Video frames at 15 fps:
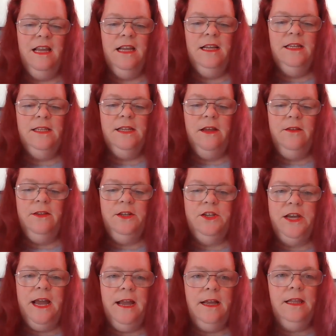So the
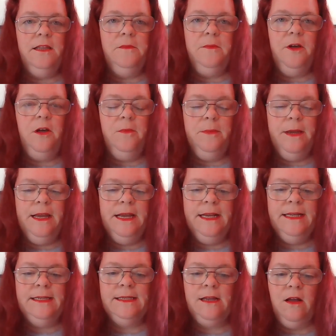Jack in the Pulpit
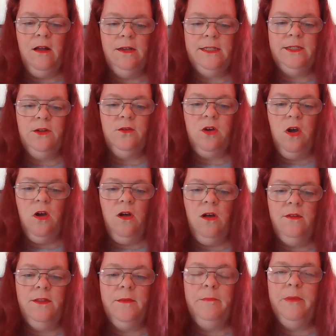is also
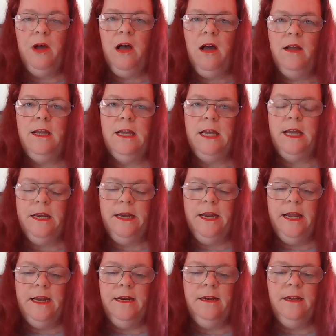called the bog
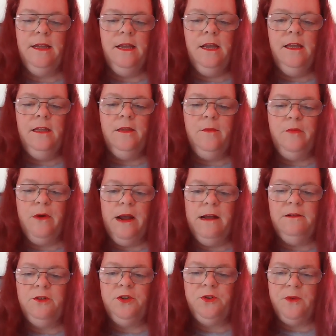onion, the
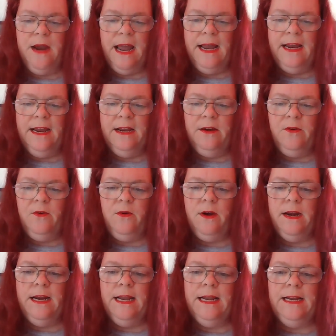brown dragon, or
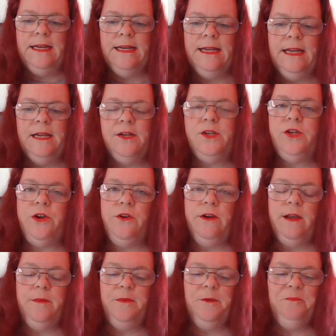an Indian
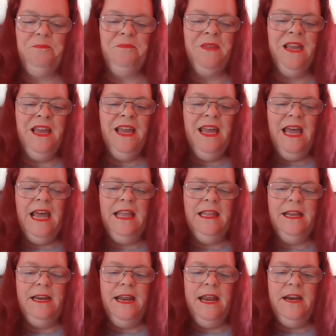turnip. And
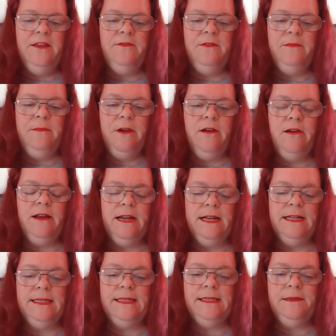the Native
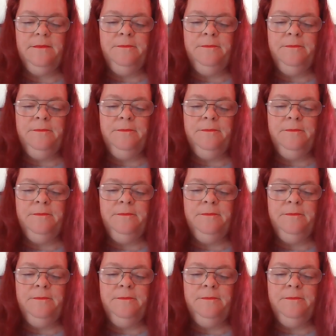Americans,